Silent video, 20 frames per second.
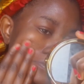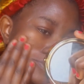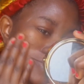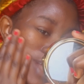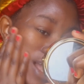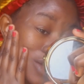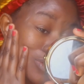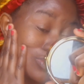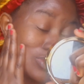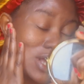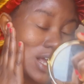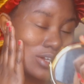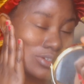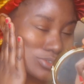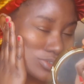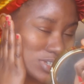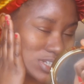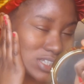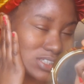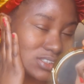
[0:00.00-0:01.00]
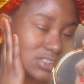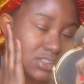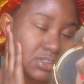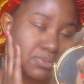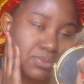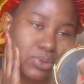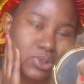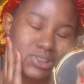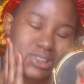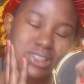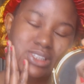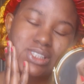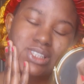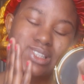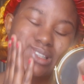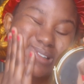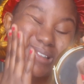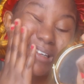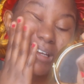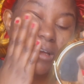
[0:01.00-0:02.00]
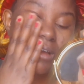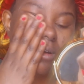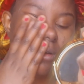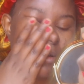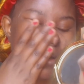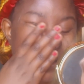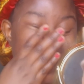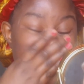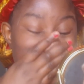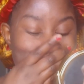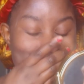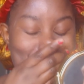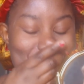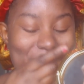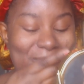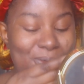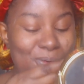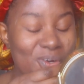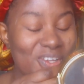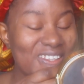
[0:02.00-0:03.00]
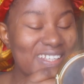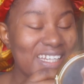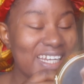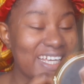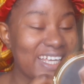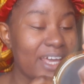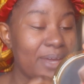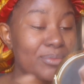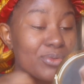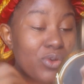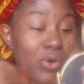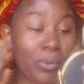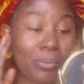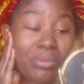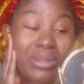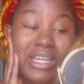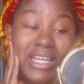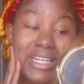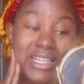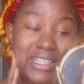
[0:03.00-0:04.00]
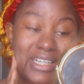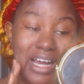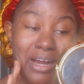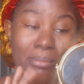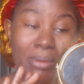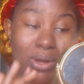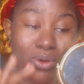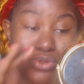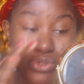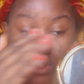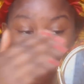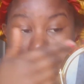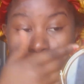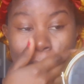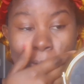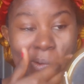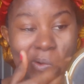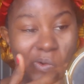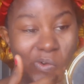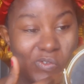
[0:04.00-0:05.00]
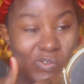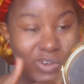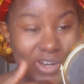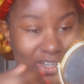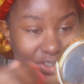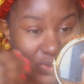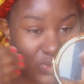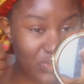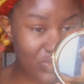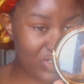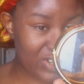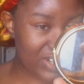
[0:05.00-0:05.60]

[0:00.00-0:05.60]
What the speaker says: I could handle it, but the one thing I kept complaining about over and over